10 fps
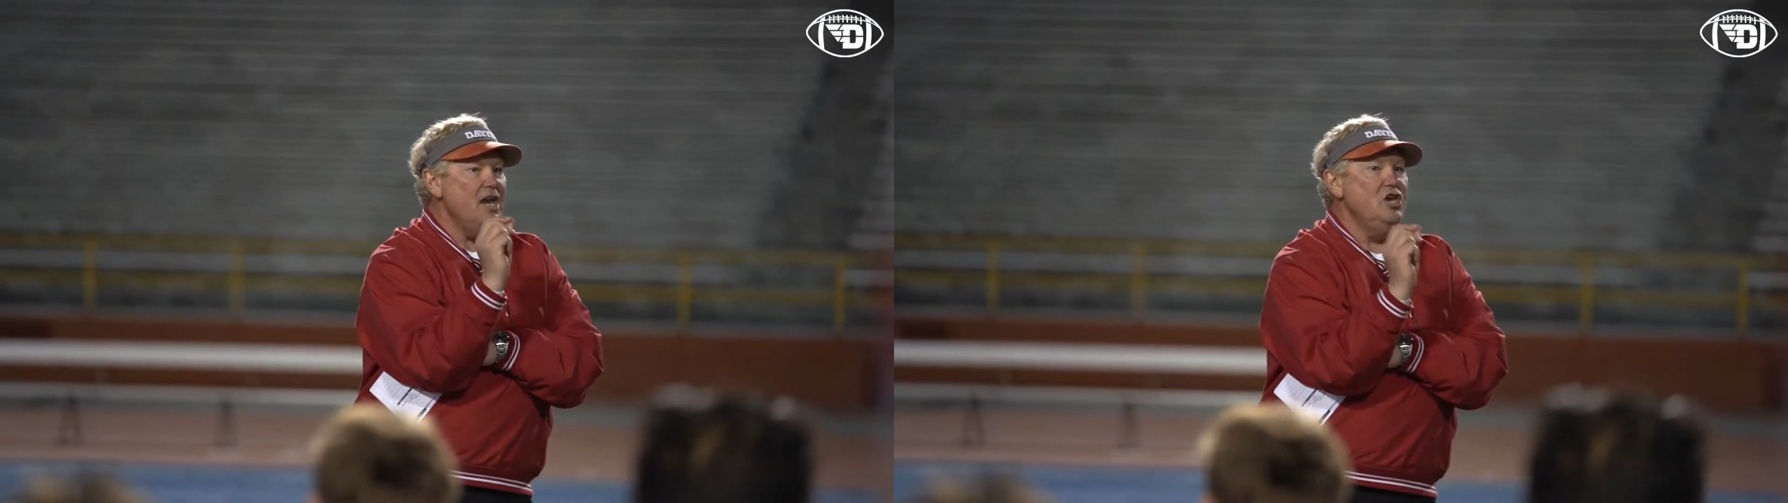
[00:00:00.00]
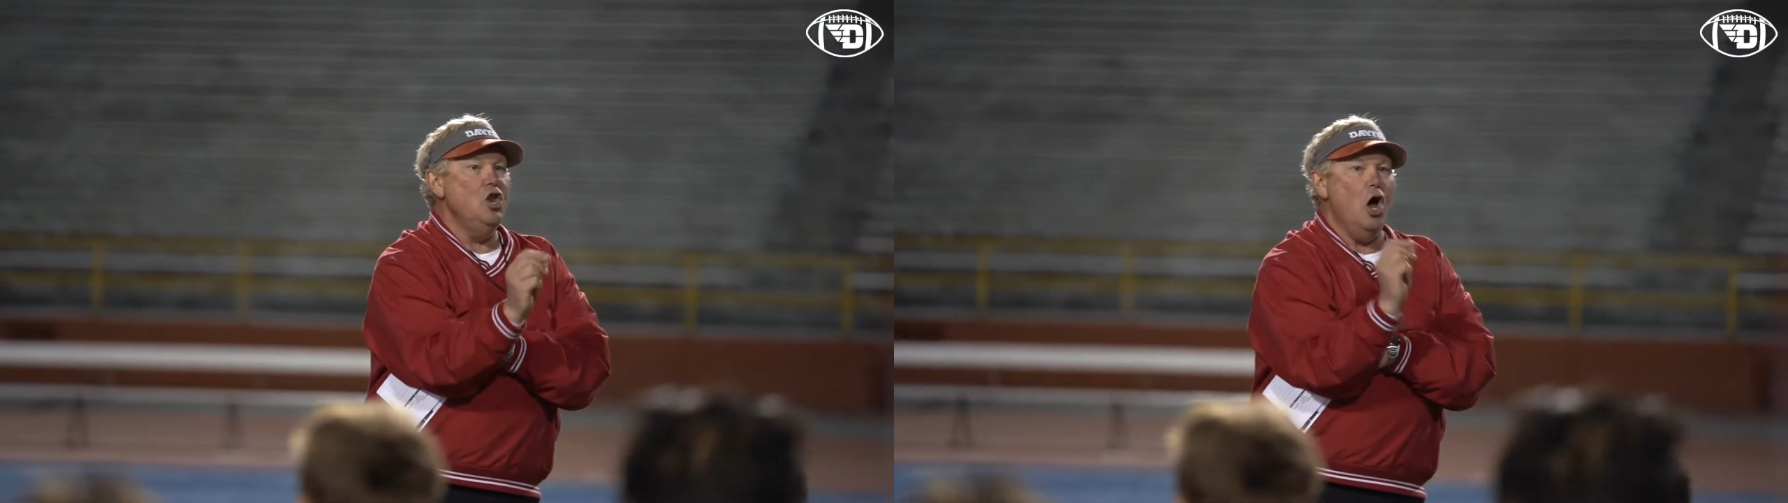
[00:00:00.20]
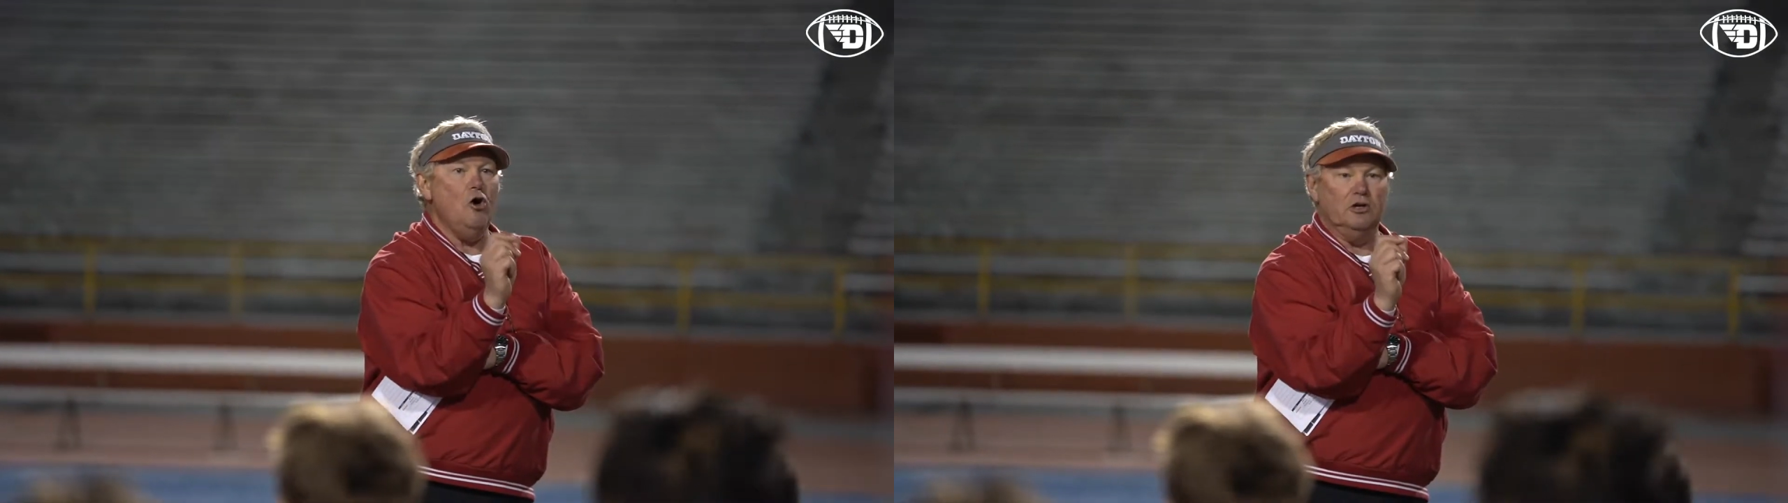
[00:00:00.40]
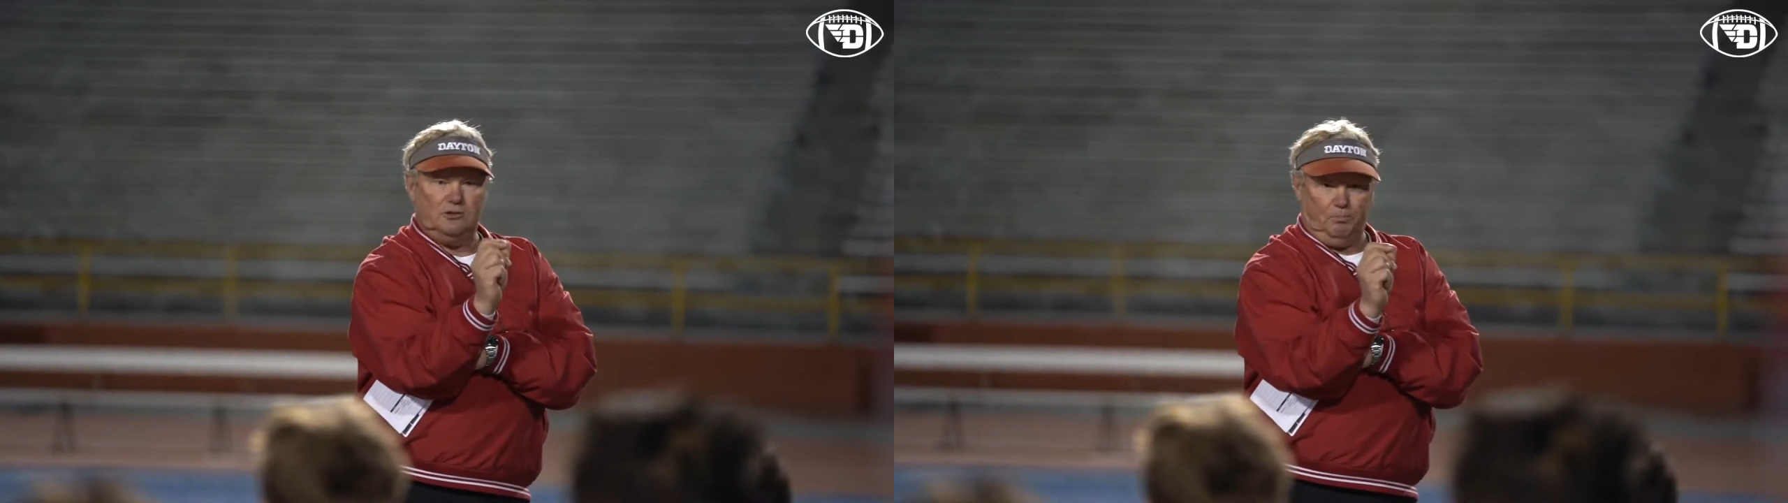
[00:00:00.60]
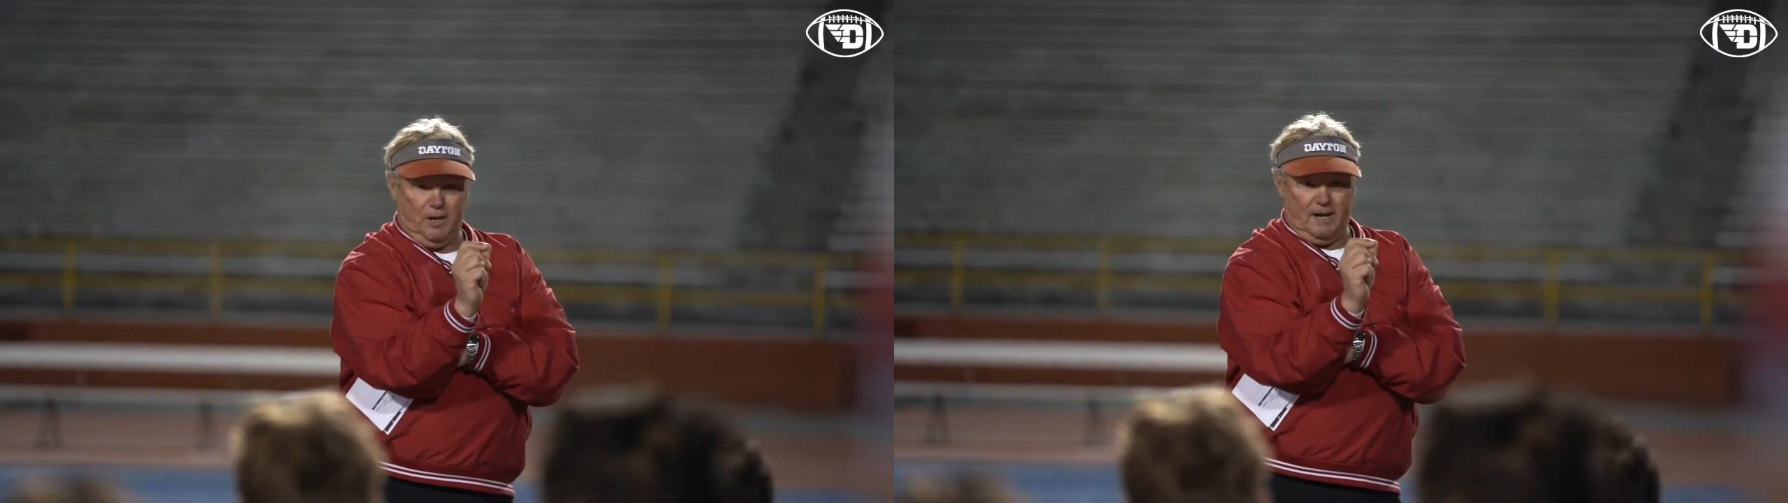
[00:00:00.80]
notice
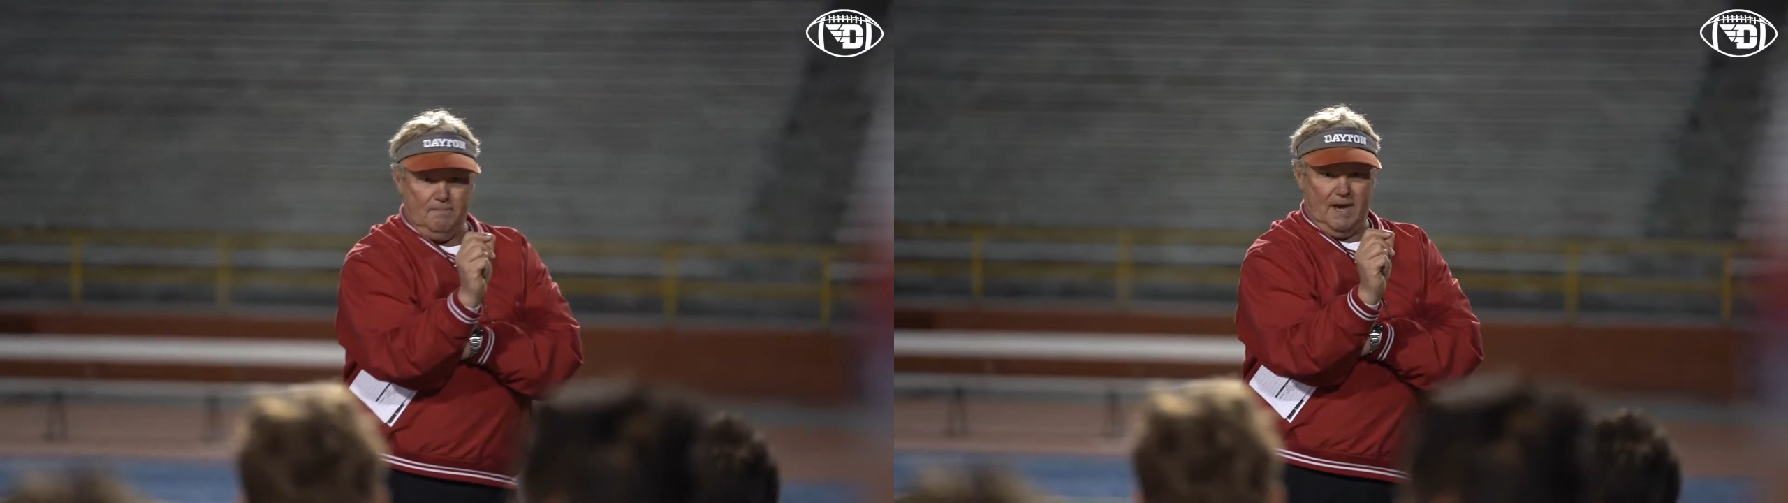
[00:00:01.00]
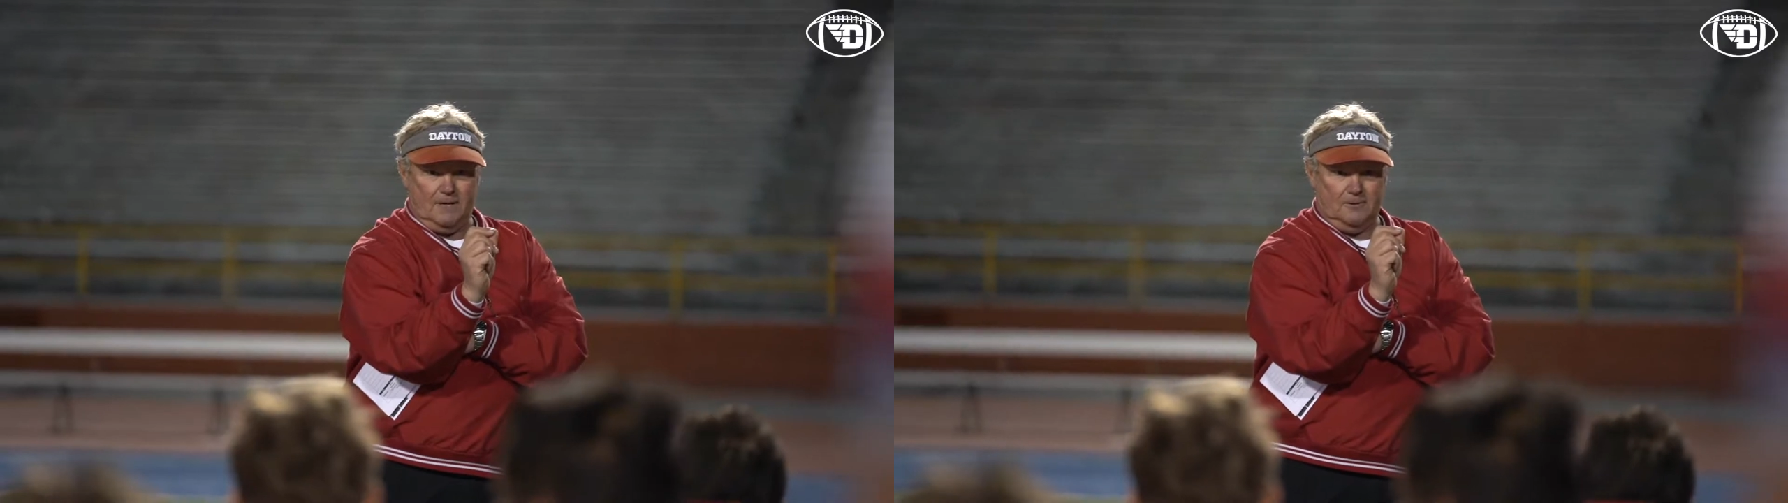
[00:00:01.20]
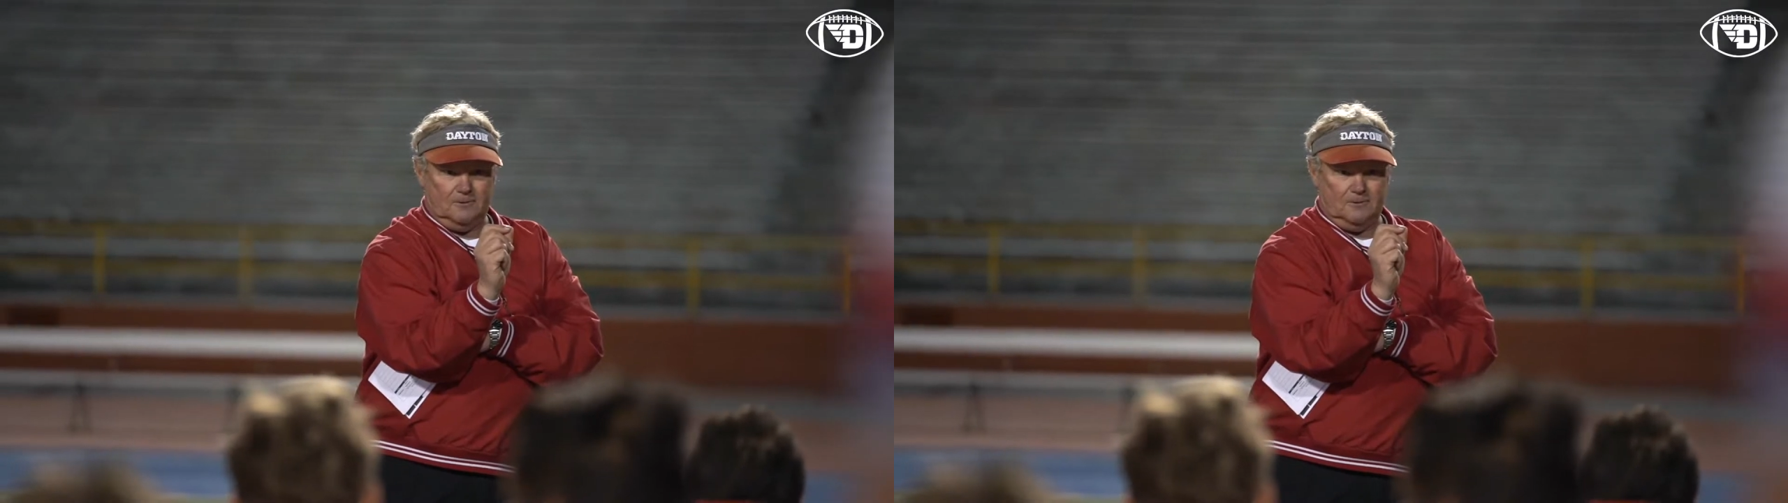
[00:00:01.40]
playmakers.